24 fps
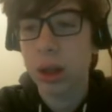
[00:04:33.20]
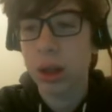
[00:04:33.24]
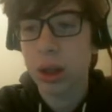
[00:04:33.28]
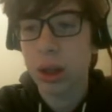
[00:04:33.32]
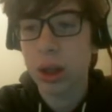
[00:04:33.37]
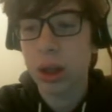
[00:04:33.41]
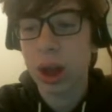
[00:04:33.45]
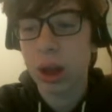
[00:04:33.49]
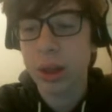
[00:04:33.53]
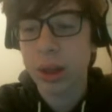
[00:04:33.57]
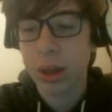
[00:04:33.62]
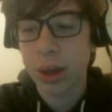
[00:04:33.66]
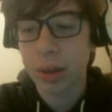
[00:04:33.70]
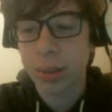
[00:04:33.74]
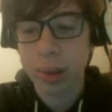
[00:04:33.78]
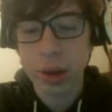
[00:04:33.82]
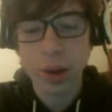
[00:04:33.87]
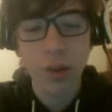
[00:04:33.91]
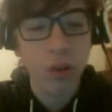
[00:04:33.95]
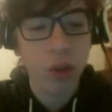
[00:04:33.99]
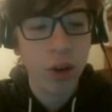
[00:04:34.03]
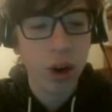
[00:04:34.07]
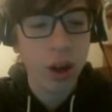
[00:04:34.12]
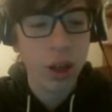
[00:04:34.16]
got to
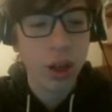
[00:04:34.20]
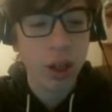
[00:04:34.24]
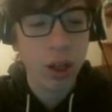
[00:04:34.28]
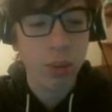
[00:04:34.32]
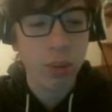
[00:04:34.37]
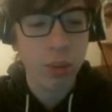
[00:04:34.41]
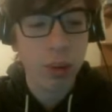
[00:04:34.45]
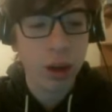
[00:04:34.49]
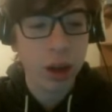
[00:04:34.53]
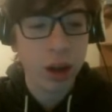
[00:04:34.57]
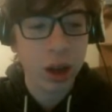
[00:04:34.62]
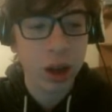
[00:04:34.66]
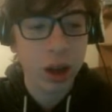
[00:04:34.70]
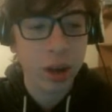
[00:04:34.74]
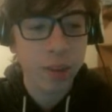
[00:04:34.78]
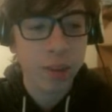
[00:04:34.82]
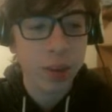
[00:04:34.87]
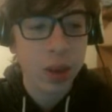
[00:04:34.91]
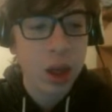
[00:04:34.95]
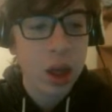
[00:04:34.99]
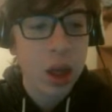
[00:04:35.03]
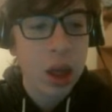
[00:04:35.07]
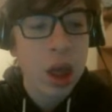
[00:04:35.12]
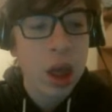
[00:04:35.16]
be friends, but uh,
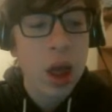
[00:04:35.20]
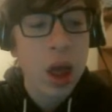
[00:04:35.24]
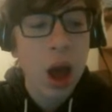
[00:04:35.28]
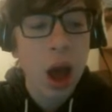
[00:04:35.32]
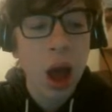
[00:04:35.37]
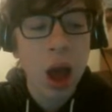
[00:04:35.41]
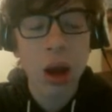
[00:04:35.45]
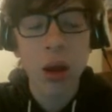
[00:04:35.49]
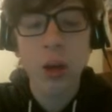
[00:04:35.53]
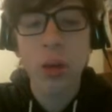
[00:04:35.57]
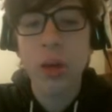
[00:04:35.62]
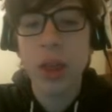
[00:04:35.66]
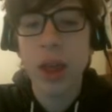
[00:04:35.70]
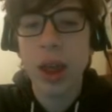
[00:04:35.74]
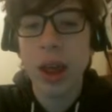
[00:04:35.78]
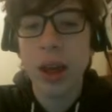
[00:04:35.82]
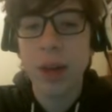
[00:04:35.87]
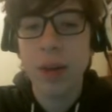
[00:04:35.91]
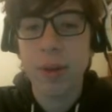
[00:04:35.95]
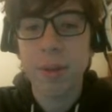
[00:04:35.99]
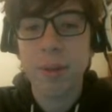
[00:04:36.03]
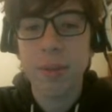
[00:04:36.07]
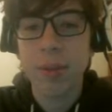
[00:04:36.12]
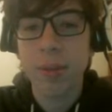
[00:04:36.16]
I don't
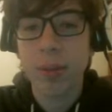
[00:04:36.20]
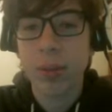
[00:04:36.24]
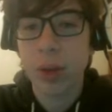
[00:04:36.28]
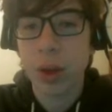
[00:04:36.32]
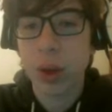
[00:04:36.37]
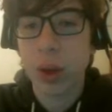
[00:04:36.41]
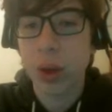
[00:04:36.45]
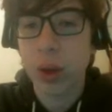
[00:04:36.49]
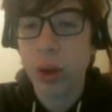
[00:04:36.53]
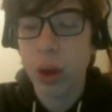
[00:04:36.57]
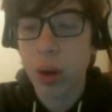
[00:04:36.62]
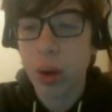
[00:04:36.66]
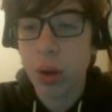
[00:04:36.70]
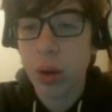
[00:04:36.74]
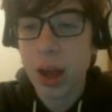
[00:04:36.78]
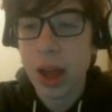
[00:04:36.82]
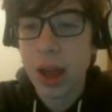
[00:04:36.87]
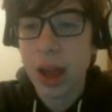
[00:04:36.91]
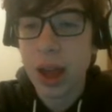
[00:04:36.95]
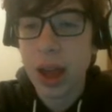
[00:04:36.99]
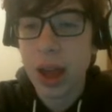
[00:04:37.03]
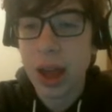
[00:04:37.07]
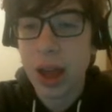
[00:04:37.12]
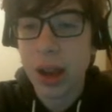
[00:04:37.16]
think
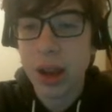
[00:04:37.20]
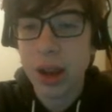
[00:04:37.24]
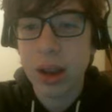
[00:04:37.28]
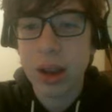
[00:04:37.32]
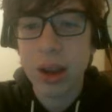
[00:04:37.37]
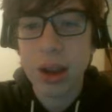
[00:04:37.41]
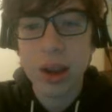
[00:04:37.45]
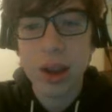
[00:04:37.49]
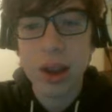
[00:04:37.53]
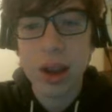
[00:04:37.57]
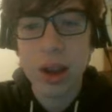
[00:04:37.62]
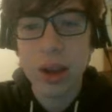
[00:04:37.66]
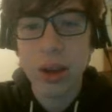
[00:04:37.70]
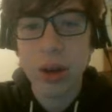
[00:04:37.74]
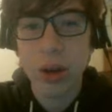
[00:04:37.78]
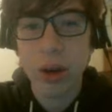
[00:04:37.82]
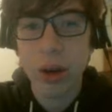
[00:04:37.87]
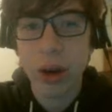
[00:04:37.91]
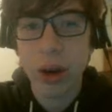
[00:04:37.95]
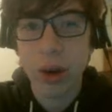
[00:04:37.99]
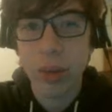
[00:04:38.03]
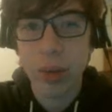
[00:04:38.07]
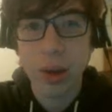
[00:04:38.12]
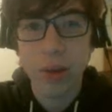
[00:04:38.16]
Sony and Nintendo are
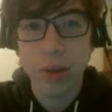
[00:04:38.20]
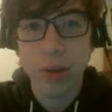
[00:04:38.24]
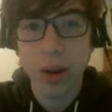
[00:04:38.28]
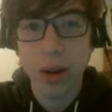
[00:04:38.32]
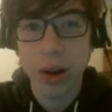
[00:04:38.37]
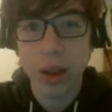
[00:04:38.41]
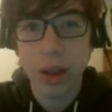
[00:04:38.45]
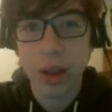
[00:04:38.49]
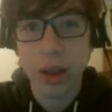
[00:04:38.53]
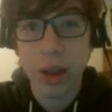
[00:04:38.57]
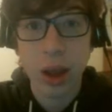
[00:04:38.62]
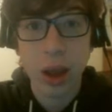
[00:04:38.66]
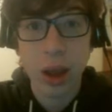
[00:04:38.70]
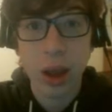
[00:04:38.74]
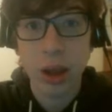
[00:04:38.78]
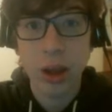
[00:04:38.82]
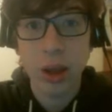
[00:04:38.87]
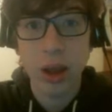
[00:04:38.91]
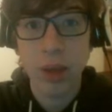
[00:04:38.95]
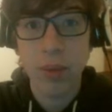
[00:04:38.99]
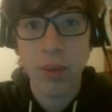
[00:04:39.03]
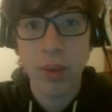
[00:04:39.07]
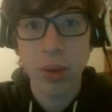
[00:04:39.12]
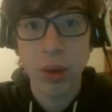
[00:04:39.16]
going to be friends
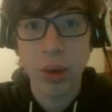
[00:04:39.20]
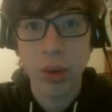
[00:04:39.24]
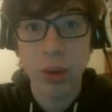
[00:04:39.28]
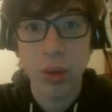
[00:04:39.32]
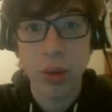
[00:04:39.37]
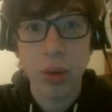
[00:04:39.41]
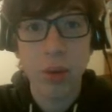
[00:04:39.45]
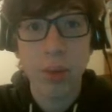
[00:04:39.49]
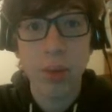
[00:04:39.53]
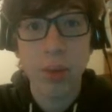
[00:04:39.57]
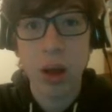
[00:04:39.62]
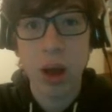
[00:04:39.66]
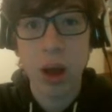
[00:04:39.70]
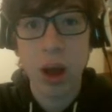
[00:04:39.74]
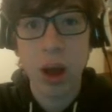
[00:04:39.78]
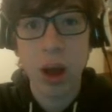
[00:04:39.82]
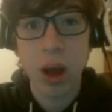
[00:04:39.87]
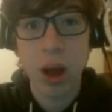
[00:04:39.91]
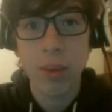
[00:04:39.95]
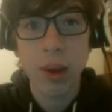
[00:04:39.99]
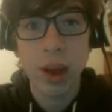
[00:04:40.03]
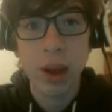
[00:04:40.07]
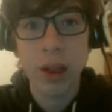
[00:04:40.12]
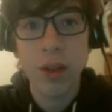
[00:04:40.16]
anytime soon.
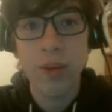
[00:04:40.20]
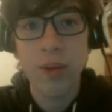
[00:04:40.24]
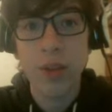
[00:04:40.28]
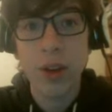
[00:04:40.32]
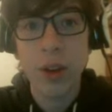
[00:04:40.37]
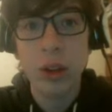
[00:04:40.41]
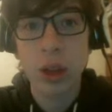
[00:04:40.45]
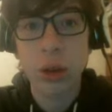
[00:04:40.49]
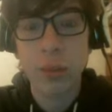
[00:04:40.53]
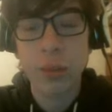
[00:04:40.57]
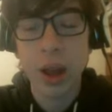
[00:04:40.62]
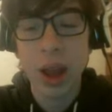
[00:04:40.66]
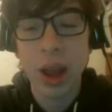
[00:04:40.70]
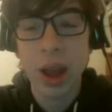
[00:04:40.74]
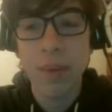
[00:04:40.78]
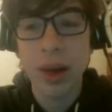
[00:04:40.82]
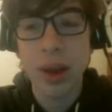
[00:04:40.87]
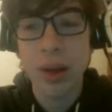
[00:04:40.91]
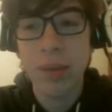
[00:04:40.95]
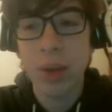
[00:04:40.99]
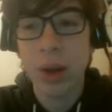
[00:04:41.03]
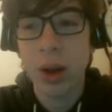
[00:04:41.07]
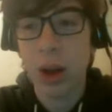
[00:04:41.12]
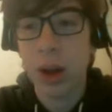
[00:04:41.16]
I mean, in the future
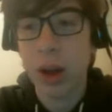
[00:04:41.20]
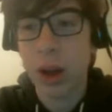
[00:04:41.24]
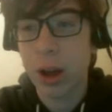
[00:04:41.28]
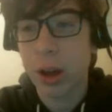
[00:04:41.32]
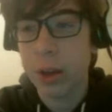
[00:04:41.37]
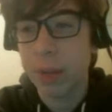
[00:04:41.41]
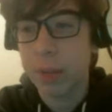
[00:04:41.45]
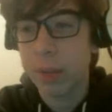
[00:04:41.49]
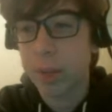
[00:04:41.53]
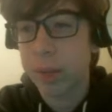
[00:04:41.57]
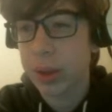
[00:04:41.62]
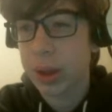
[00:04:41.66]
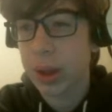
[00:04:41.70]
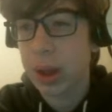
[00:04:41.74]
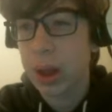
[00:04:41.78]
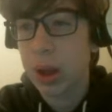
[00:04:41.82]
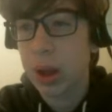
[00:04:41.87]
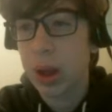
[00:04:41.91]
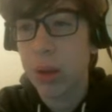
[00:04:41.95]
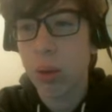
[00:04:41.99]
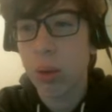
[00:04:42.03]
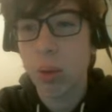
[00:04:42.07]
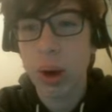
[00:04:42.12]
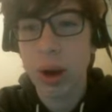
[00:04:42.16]
maybe, but uh,
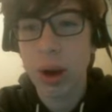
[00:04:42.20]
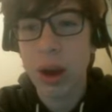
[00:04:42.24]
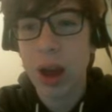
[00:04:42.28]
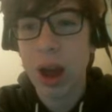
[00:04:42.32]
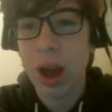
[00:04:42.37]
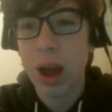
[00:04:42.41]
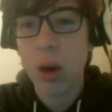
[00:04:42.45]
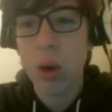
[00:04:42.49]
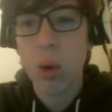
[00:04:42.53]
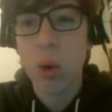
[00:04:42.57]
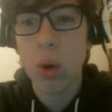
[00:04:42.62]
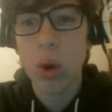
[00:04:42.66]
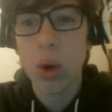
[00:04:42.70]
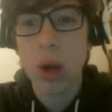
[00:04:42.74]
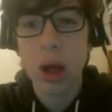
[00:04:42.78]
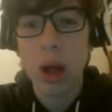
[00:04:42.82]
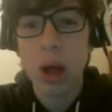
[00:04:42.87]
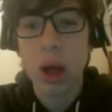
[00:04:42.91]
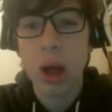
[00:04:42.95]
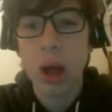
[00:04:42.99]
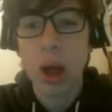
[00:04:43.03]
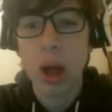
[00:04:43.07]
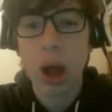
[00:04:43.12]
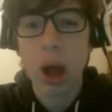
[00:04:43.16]
right now,
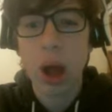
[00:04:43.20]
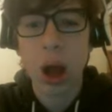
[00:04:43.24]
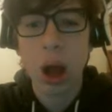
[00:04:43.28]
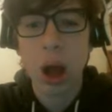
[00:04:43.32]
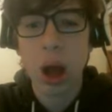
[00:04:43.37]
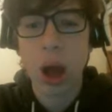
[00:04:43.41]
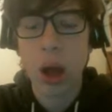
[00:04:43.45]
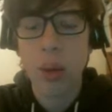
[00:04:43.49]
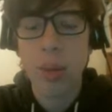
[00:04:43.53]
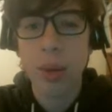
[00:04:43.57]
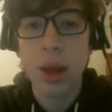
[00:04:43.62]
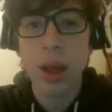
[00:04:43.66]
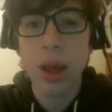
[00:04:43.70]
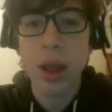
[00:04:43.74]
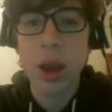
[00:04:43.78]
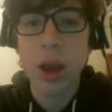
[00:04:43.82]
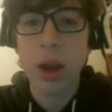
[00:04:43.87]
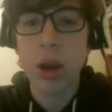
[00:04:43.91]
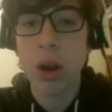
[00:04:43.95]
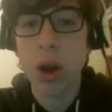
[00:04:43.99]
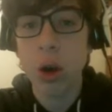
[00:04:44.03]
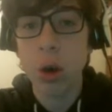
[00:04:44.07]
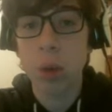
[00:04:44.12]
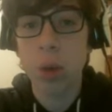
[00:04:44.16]
I'm going to say
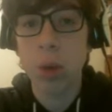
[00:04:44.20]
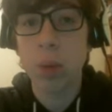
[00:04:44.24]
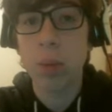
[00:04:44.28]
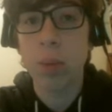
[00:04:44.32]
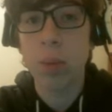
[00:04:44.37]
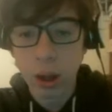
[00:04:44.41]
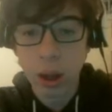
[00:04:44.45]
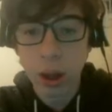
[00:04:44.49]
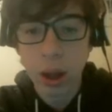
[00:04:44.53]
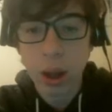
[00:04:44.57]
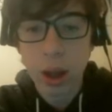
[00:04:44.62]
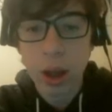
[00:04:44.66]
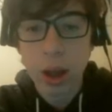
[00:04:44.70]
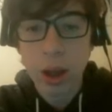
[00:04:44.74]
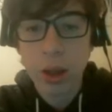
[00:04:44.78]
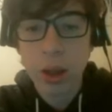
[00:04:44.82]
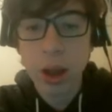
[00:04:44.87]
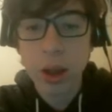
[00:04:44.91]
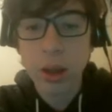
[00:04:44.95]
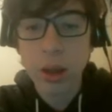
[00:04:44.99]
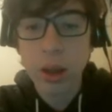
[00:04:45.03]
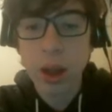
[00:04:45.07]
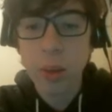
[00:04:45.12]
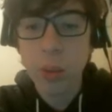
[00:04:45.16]
no.
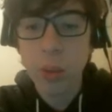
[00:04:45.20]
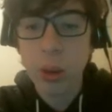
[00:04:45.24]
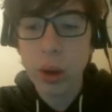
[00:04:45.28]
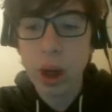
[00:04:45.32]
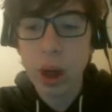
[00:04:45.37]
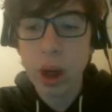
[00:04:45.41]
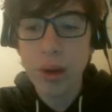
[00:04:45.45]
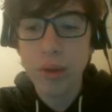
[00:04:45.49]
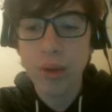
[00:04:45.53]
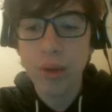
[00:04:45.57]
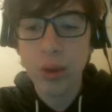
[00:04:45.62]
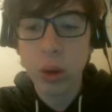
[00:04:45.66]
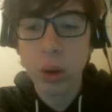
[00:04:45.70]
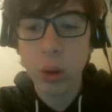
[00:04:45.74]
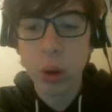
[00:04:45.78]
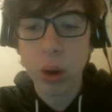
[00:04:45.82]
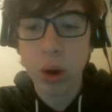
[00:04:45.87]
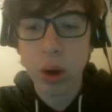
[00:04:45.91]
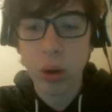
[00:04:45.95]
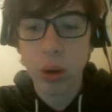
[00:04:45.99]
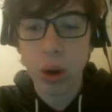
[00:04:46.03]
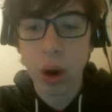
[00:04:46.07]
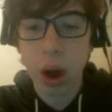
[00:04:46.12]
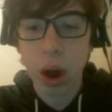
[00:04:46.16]
Next up, we have
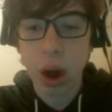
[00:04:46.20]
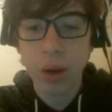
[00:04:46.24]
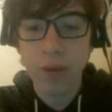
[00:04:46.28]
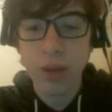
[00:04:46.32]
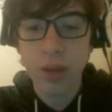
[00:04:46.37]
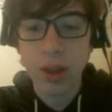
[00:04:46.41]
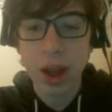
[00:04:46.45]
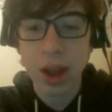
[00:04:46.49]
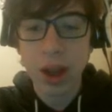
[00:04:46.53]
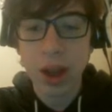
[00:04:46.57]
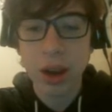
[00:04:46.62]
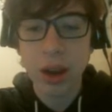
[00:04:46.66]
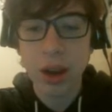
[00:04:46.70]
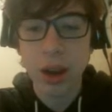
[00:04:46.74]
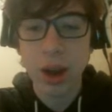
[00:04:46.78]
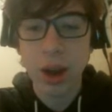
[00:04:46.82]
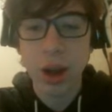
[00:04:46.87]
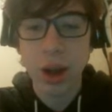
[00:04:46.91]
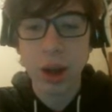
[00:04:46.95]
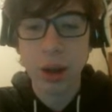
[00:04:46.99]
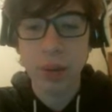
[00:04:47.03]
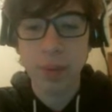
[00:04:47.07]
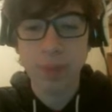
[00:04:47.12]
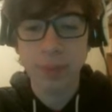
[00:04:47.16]
Laura Croft, and
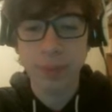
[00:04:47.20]
uh,